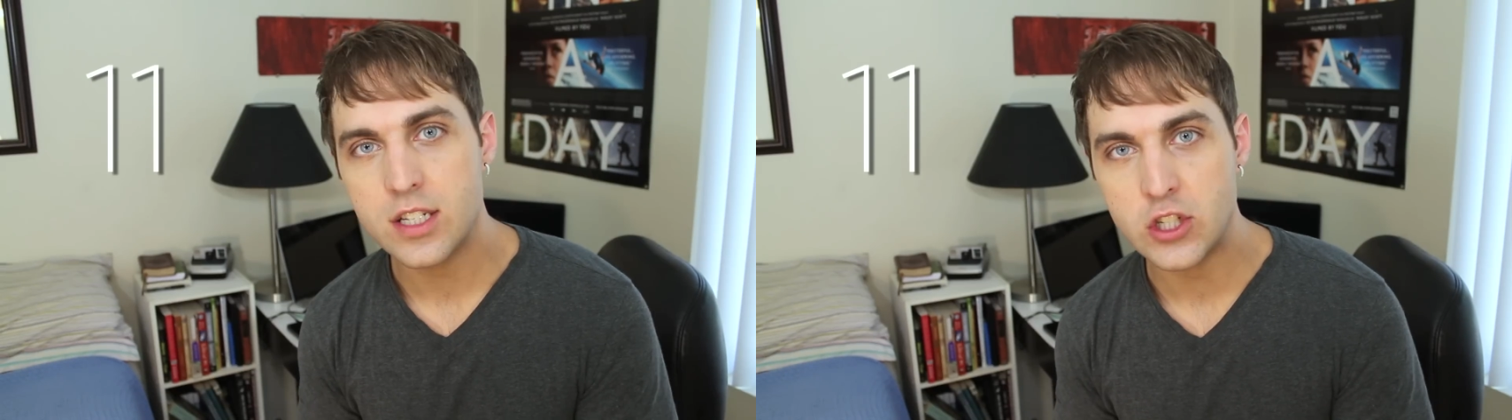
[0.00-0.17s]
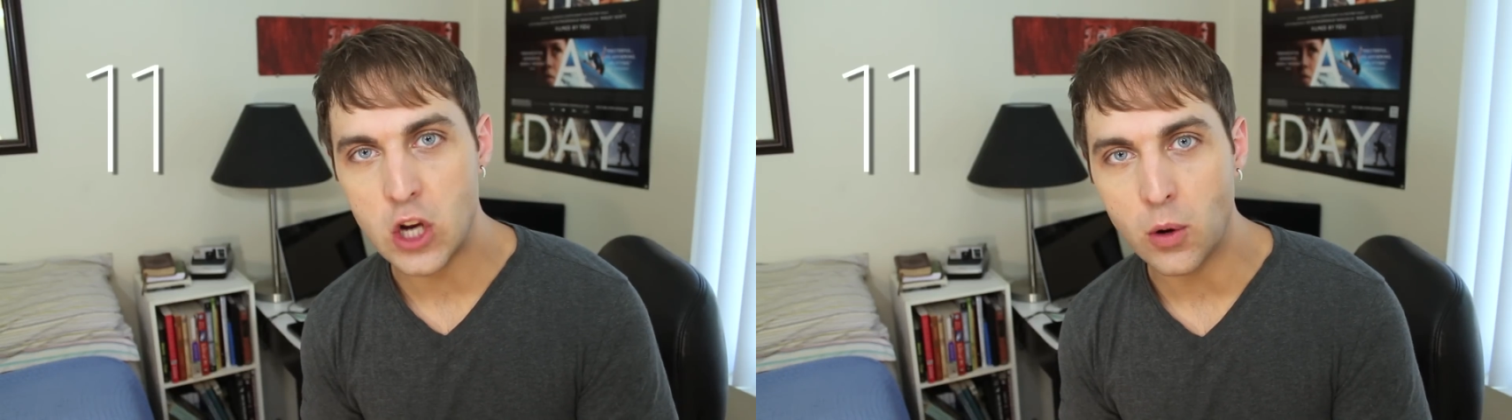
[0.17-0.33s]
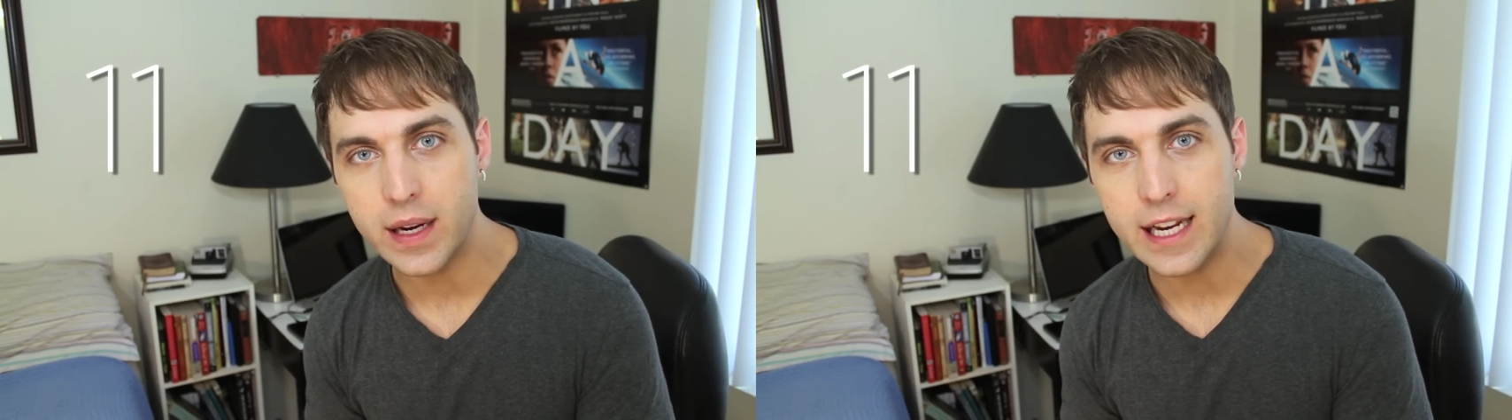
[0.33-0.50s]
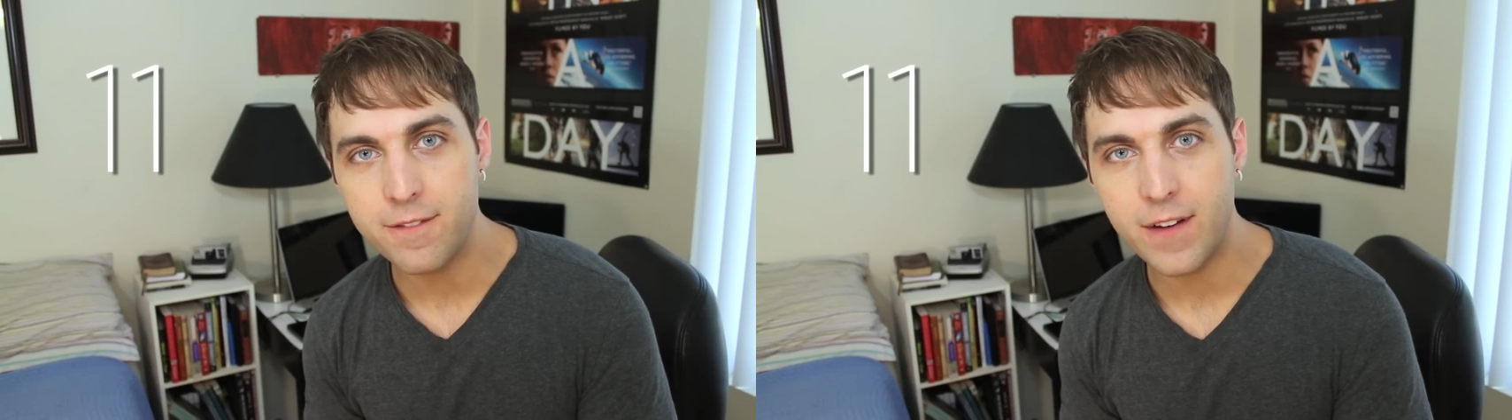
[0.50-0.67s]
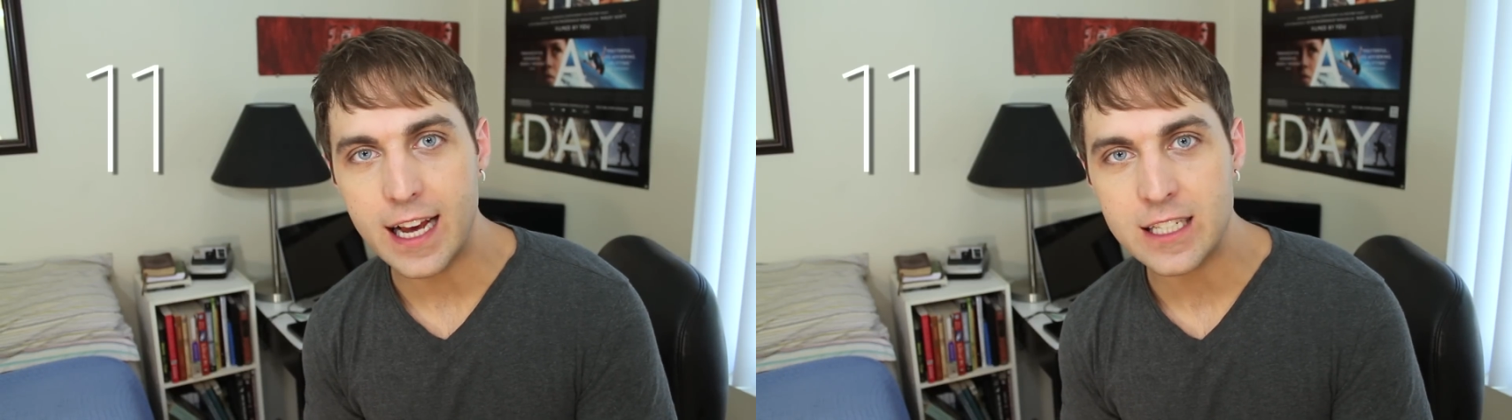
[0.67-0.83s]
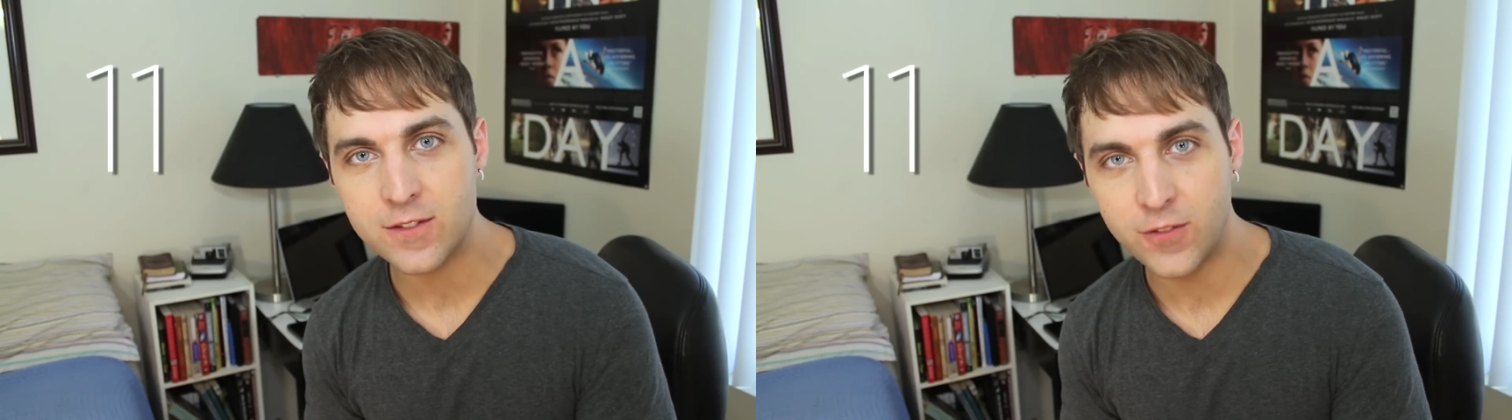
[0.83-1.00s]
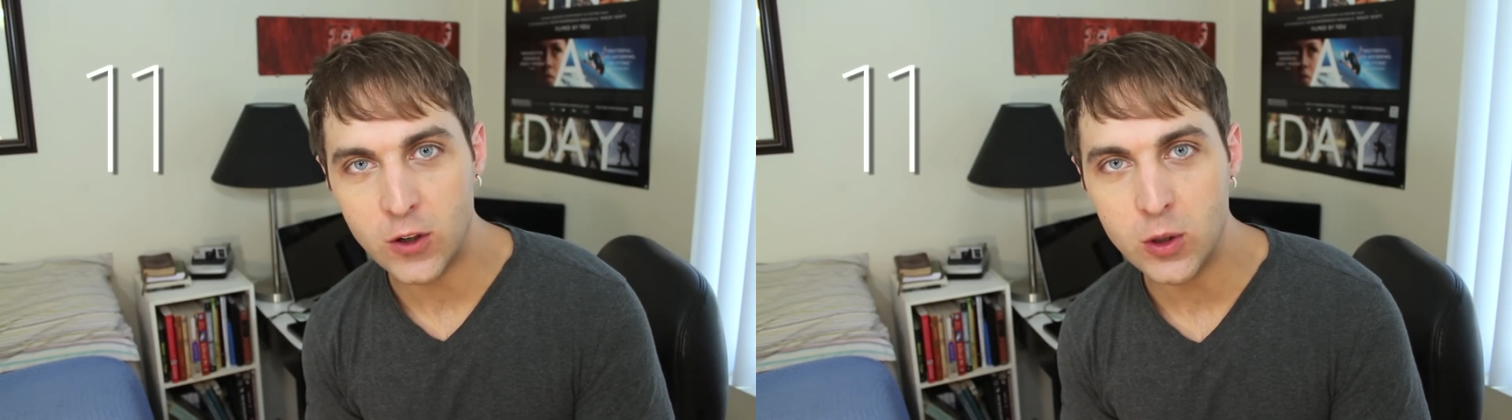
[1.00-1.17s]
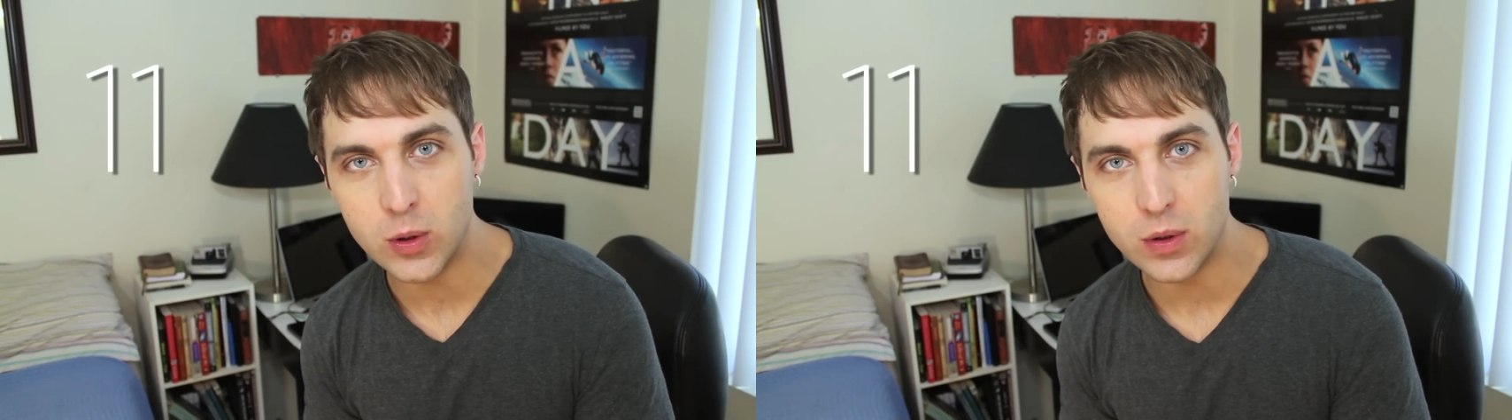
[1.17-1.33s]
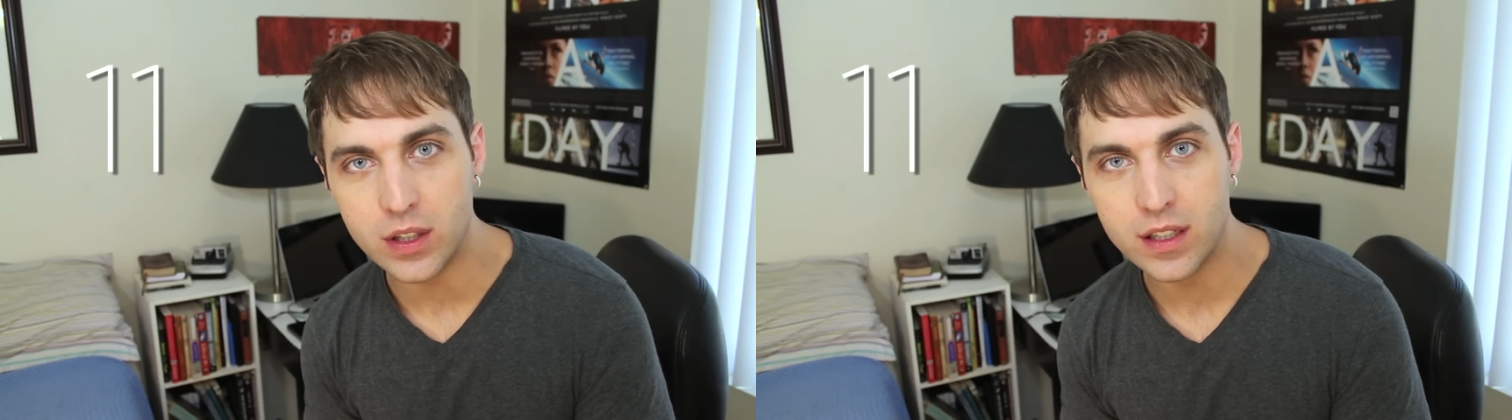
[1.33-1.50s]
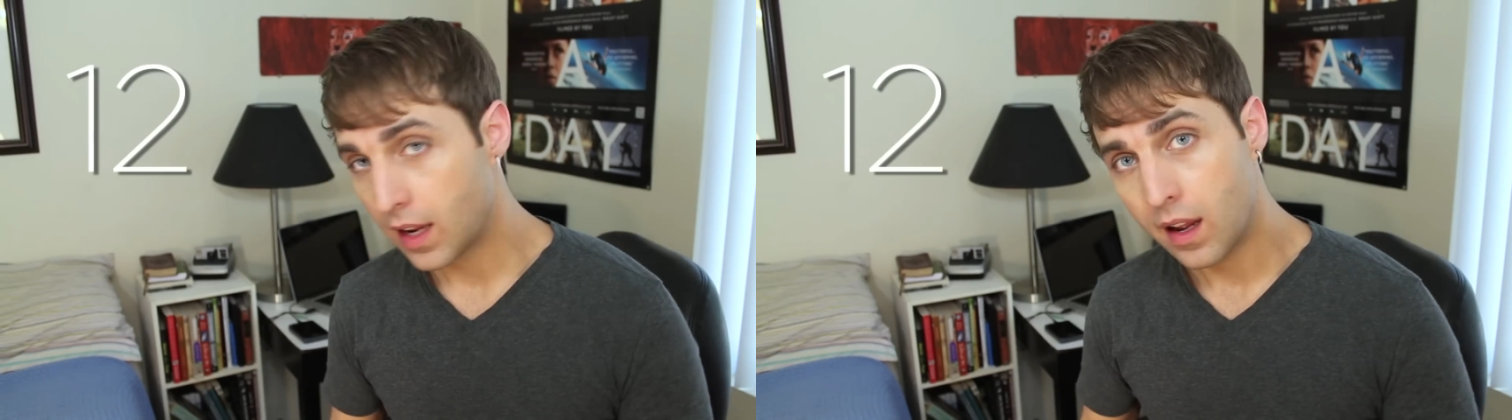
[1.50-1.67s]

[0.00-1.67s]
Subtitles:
Don't eat fast food.